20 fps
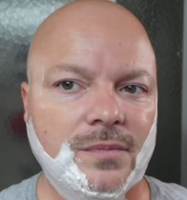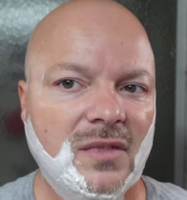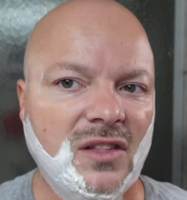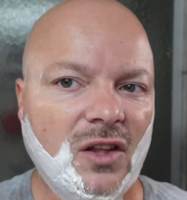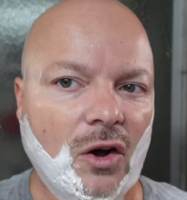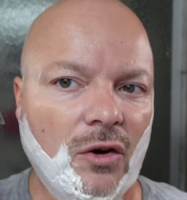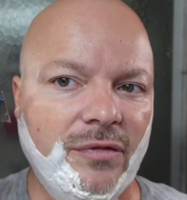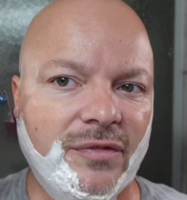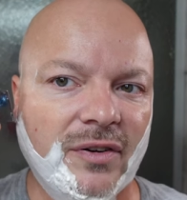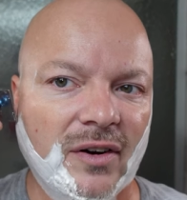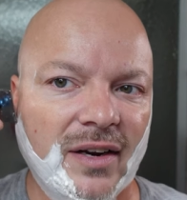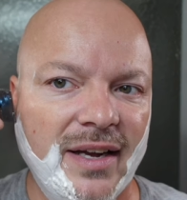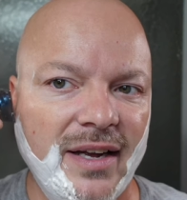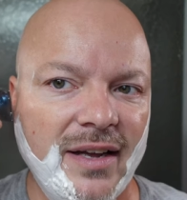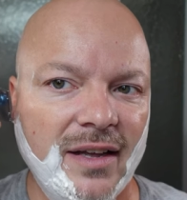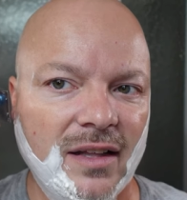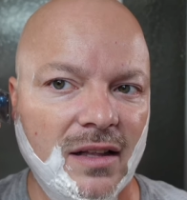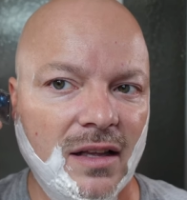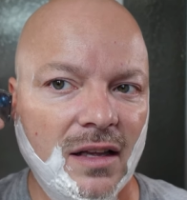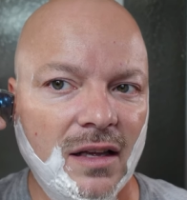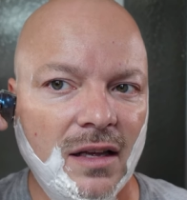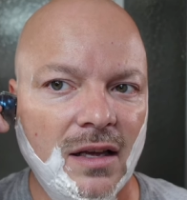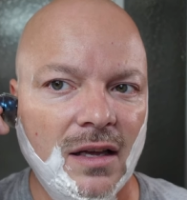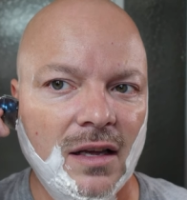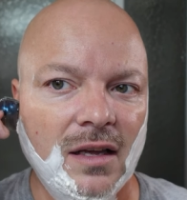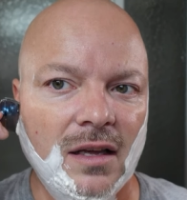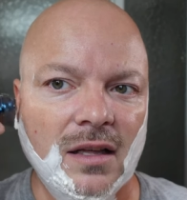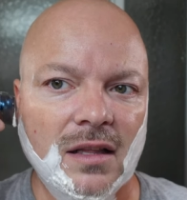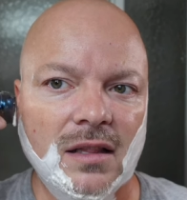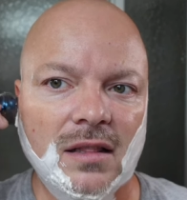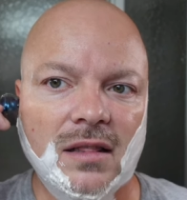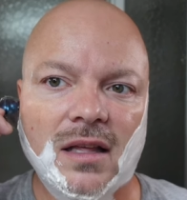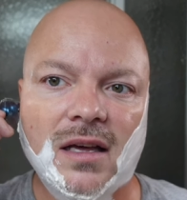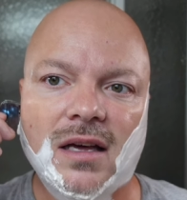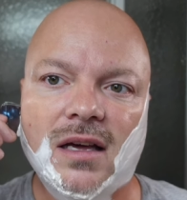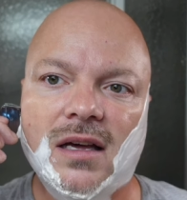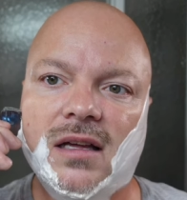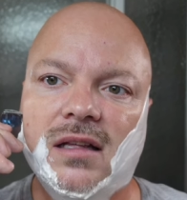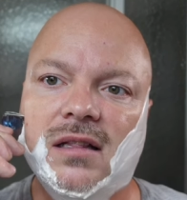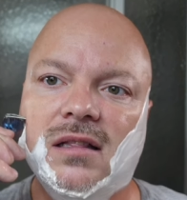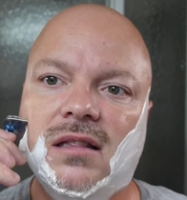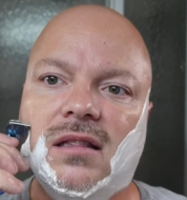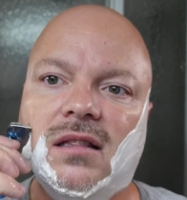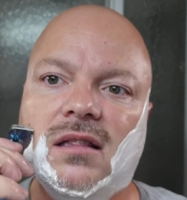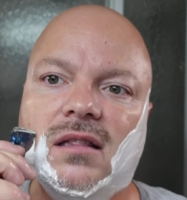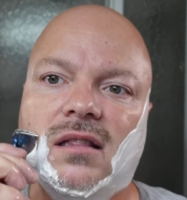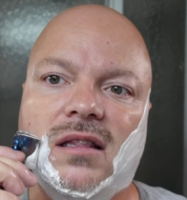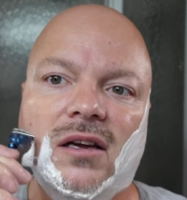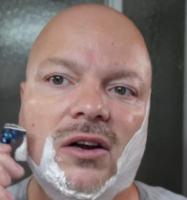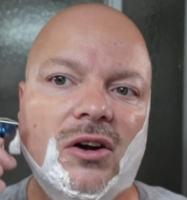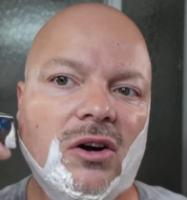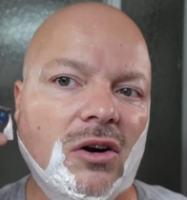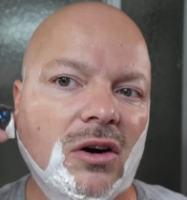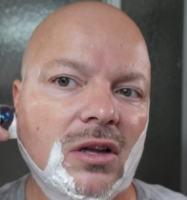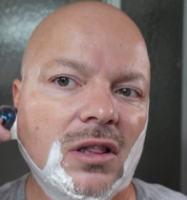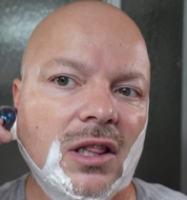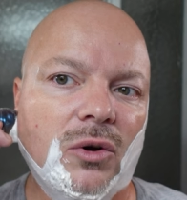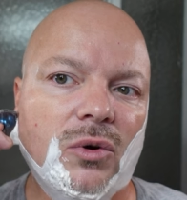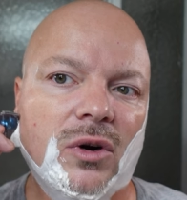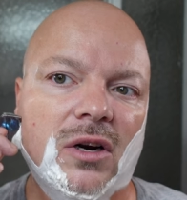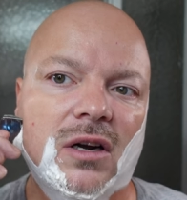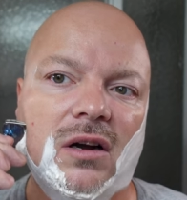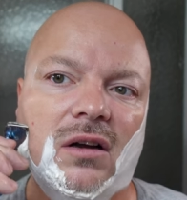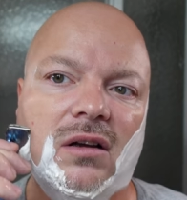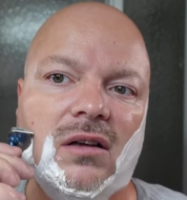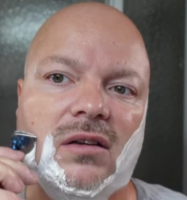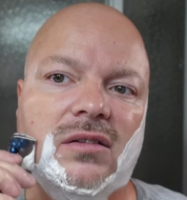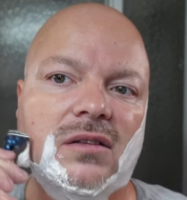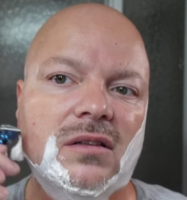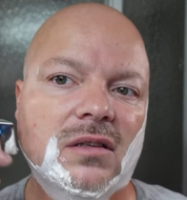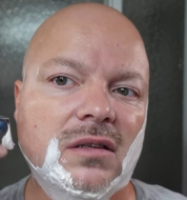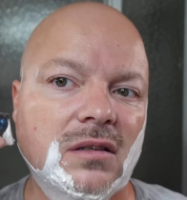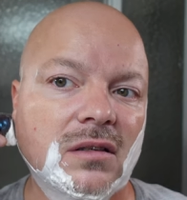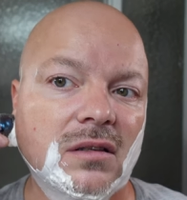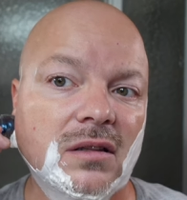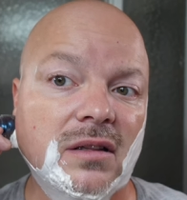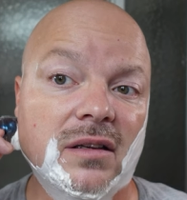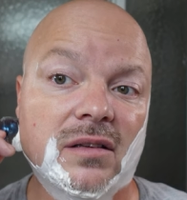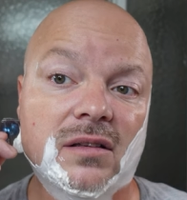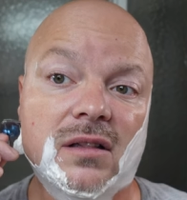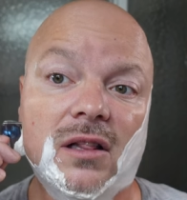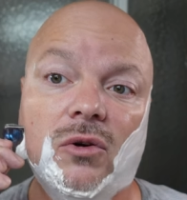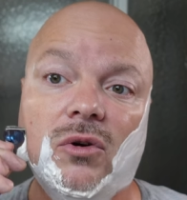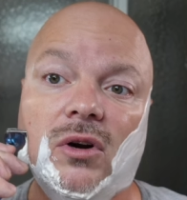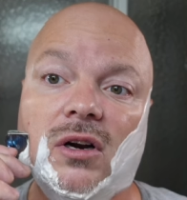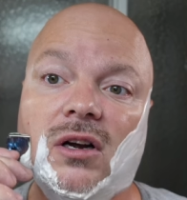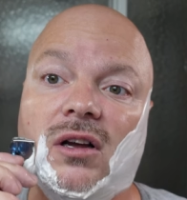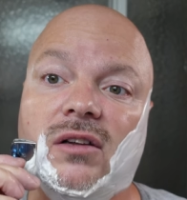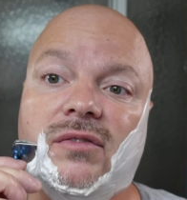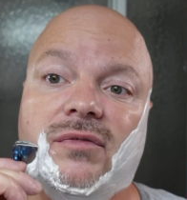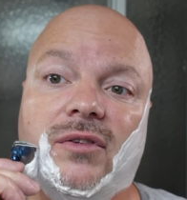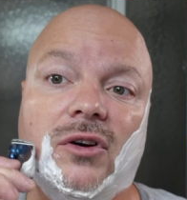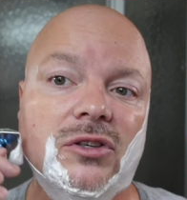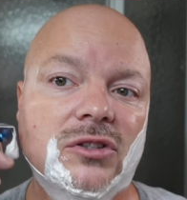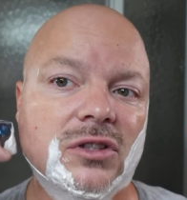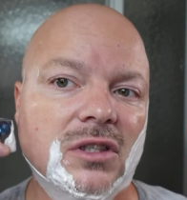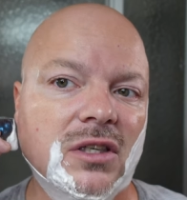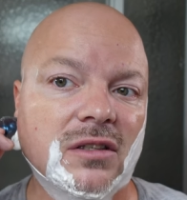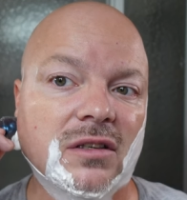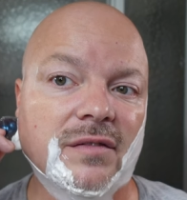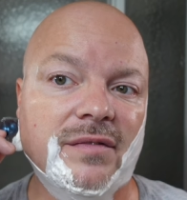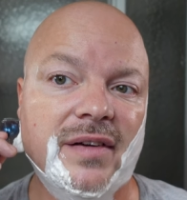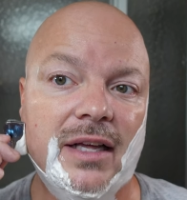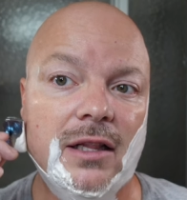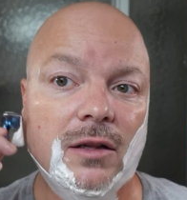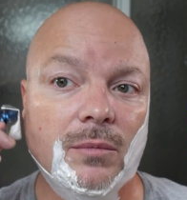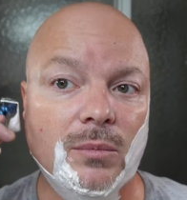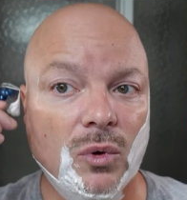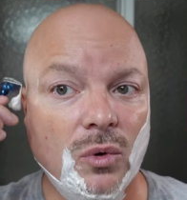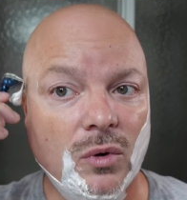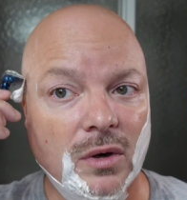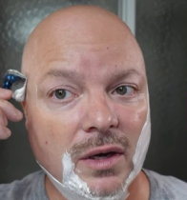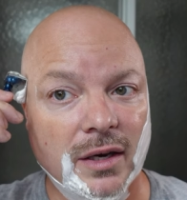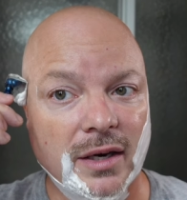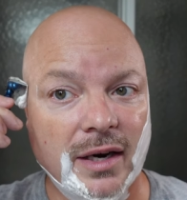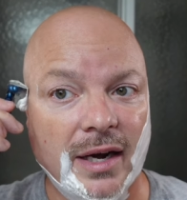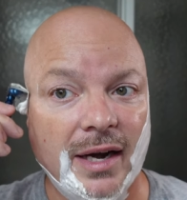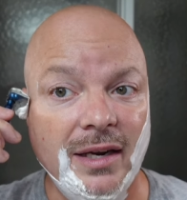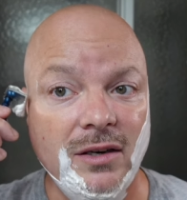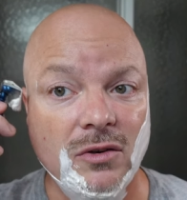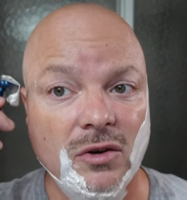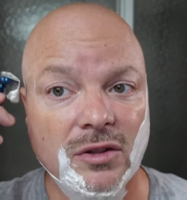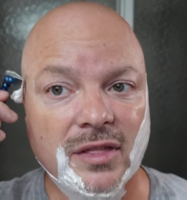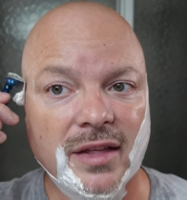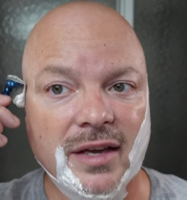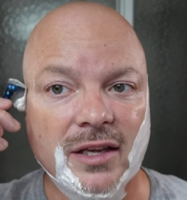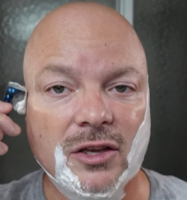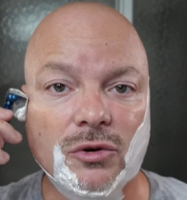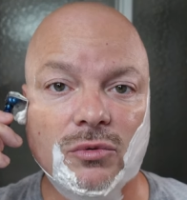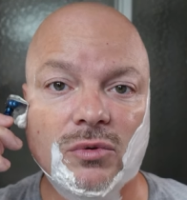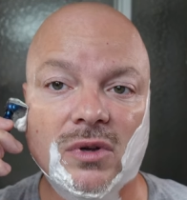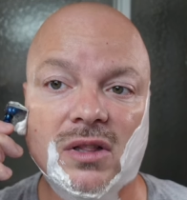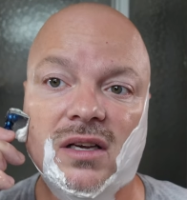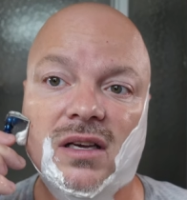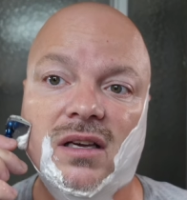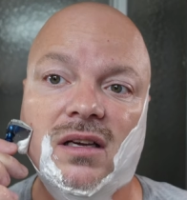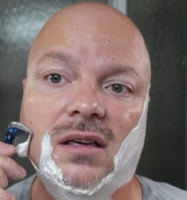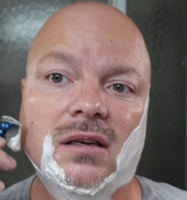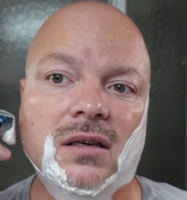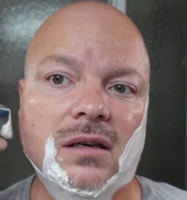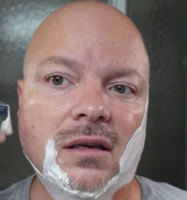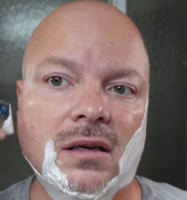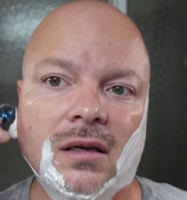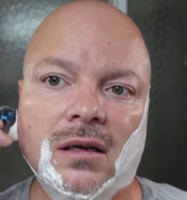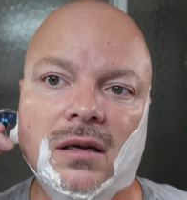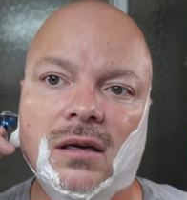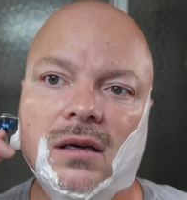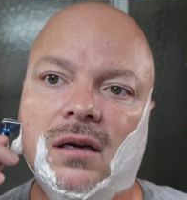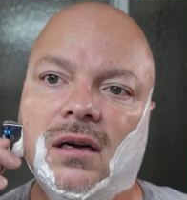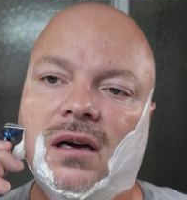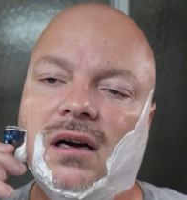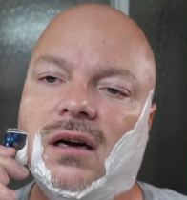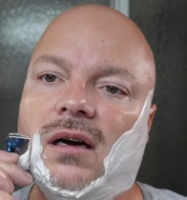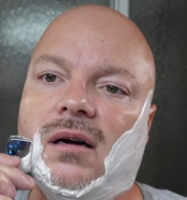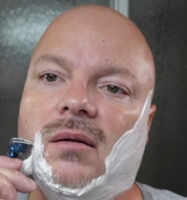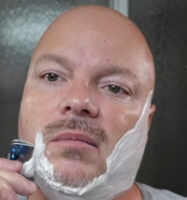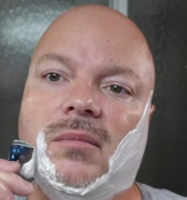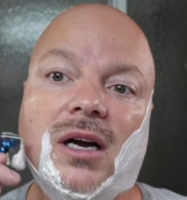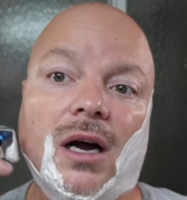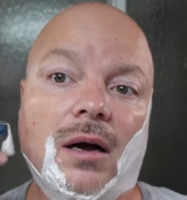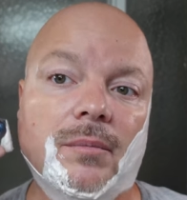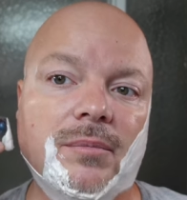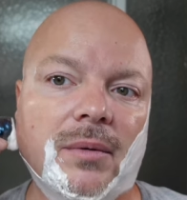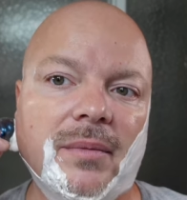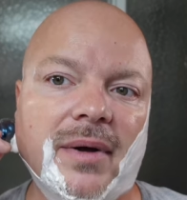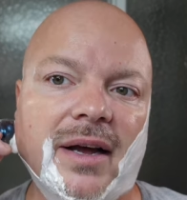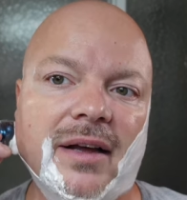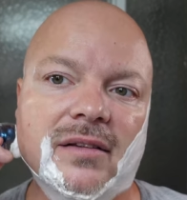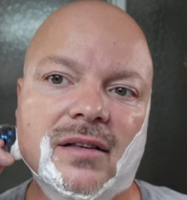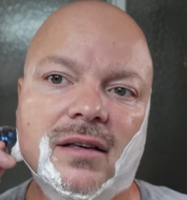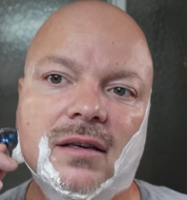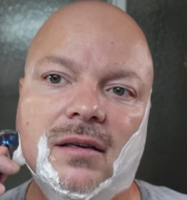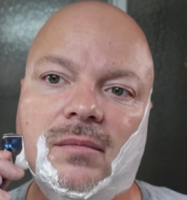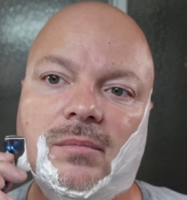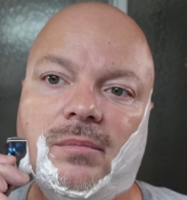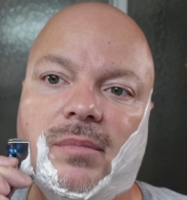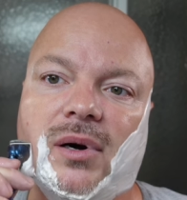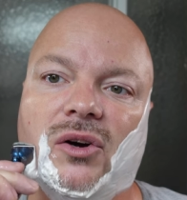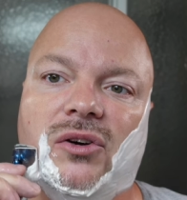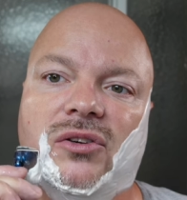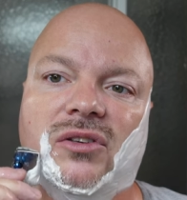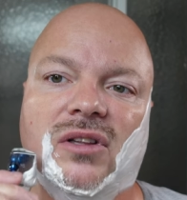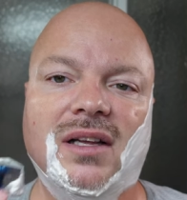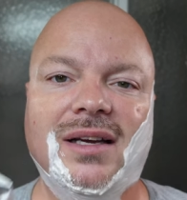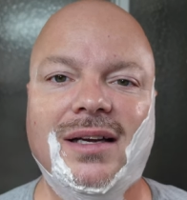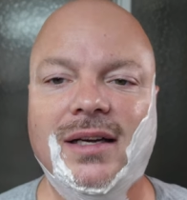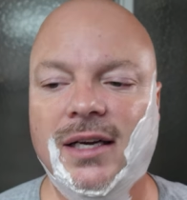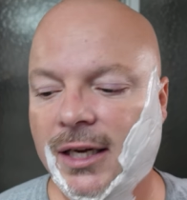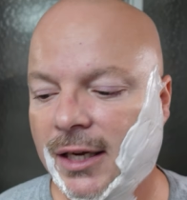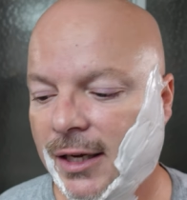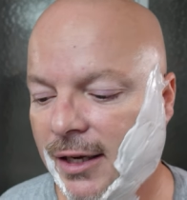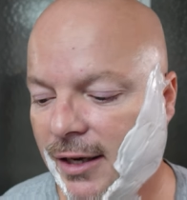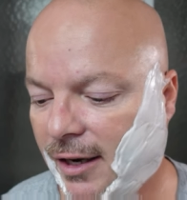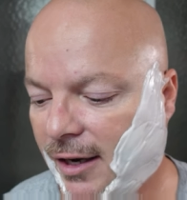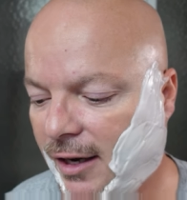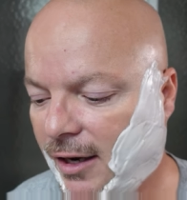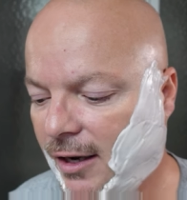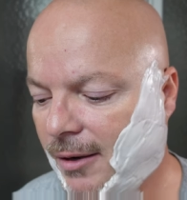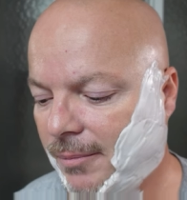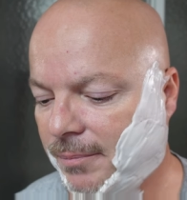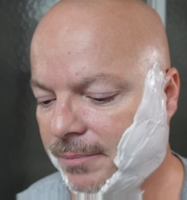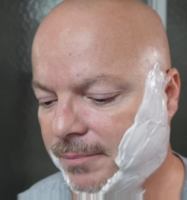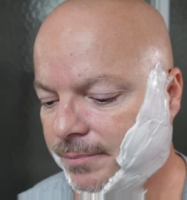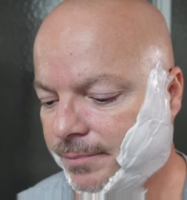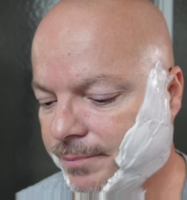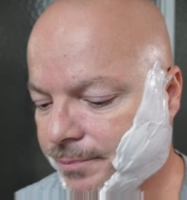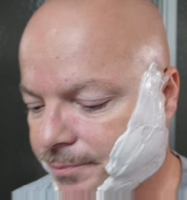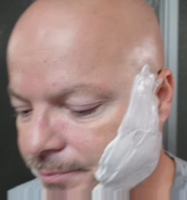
don't forget that there are lower cost, this lower cost version is available. And I don't think you're really um, compromising personally. Um,